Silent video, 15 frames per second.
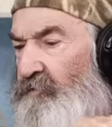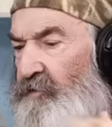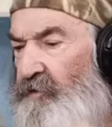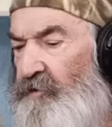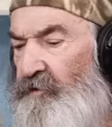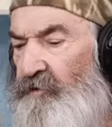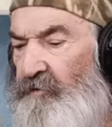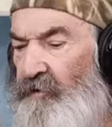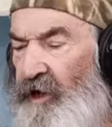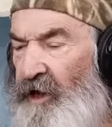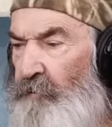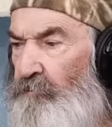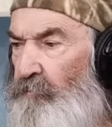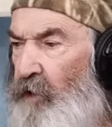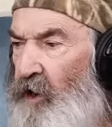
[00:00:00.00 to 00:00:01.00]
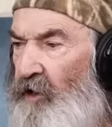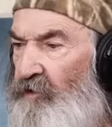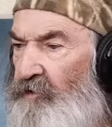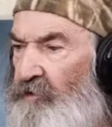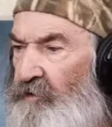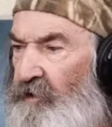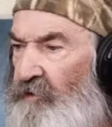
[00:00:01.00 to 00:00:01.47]
difference, a
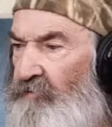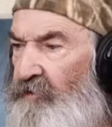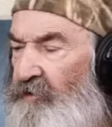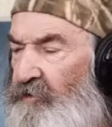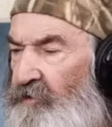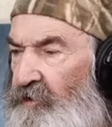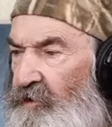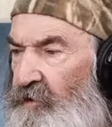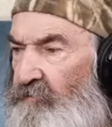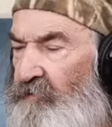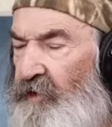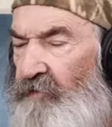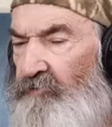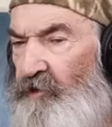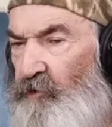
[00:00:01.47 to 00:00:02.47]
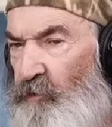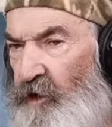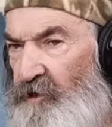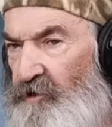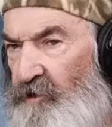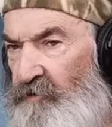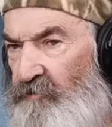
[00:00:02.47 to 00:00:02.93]
marked difference. If you
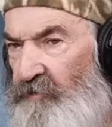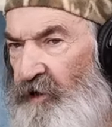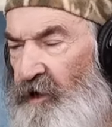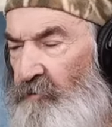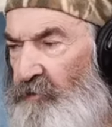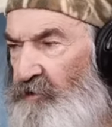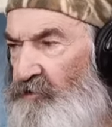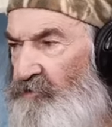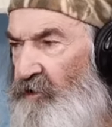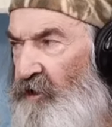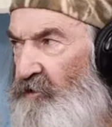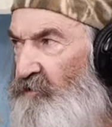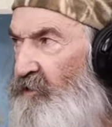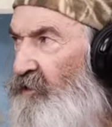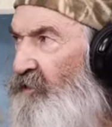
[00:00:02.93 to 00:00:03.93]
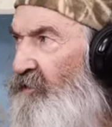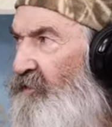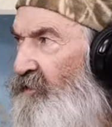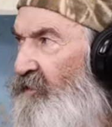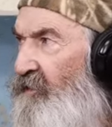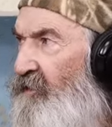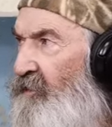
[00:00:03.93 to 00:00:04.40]
watch the family structure,
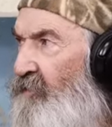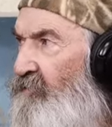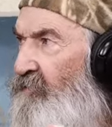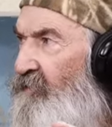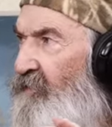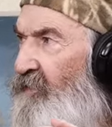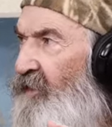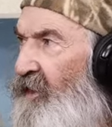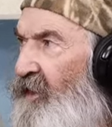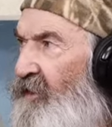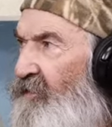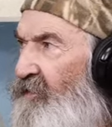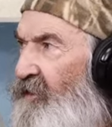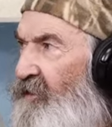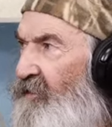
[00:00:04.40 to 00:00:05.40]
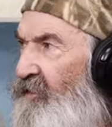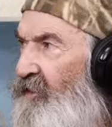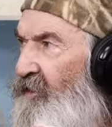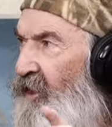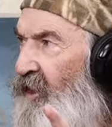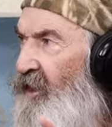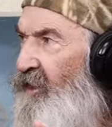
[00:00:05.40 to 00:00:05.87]
and
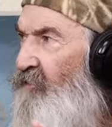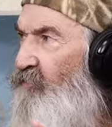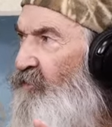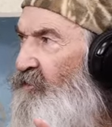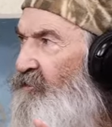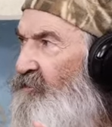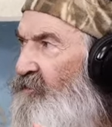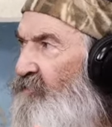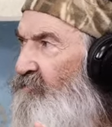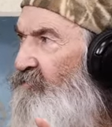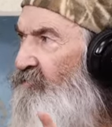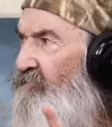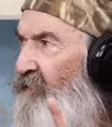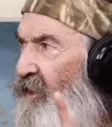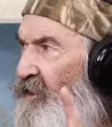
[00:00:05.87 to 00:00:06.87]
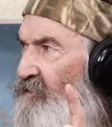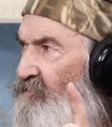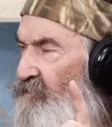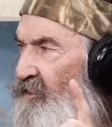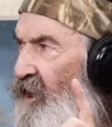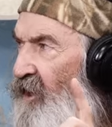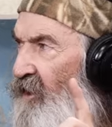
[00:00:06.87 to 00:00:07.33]
the dad was a
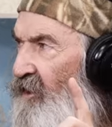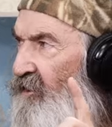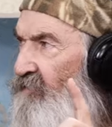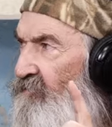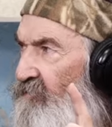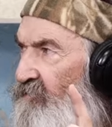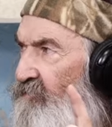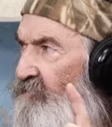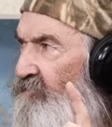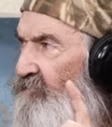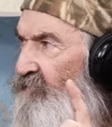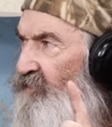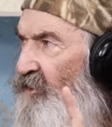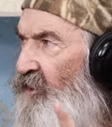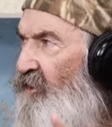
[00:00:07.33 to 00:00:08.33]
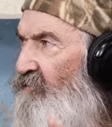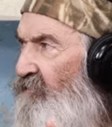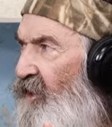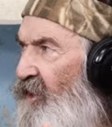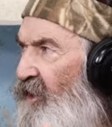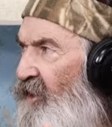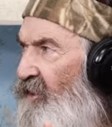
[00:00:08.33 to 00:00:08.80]
solid son
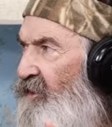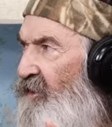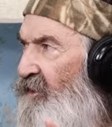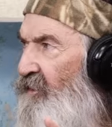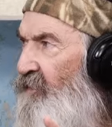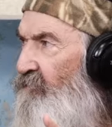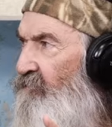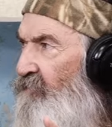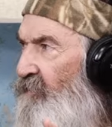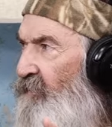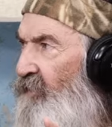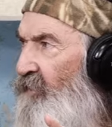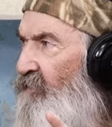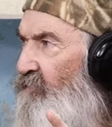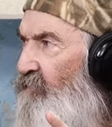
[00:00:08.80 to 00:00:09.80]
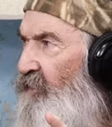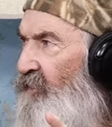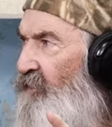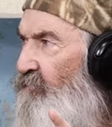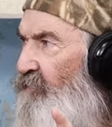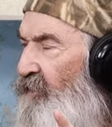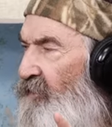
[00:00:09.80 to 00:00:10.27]
of God,
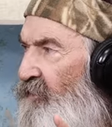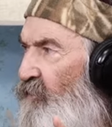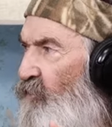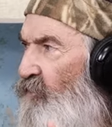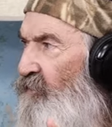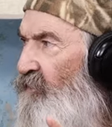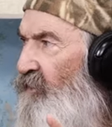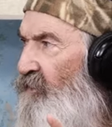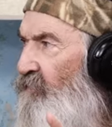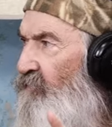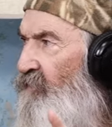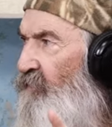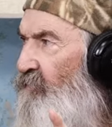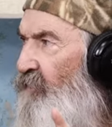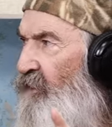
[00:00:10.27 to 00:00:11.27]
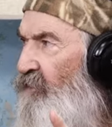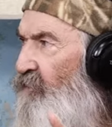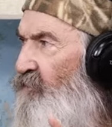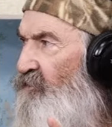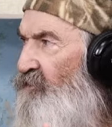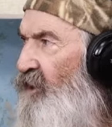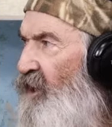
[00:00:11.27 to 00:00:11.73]
but but the the, the
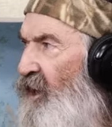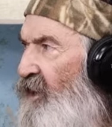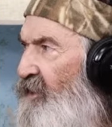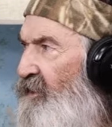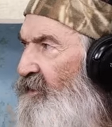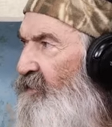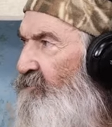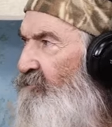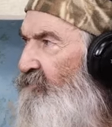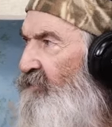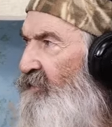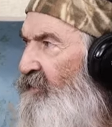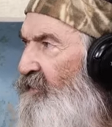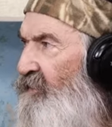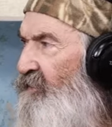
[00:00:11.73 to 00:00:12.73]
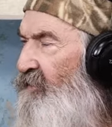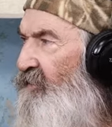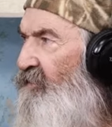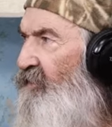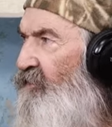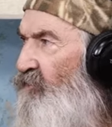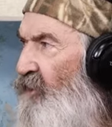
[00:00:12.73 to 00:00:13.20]
mother is not,
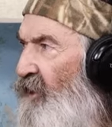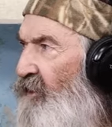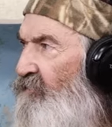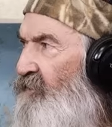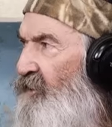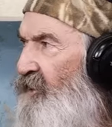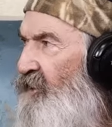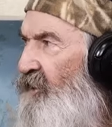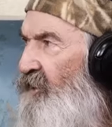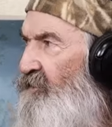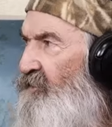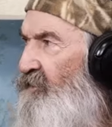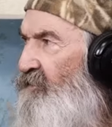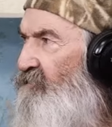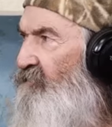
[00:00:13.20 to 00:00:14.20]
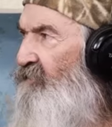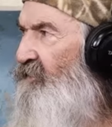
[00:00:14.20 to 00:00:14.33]
then you have the kids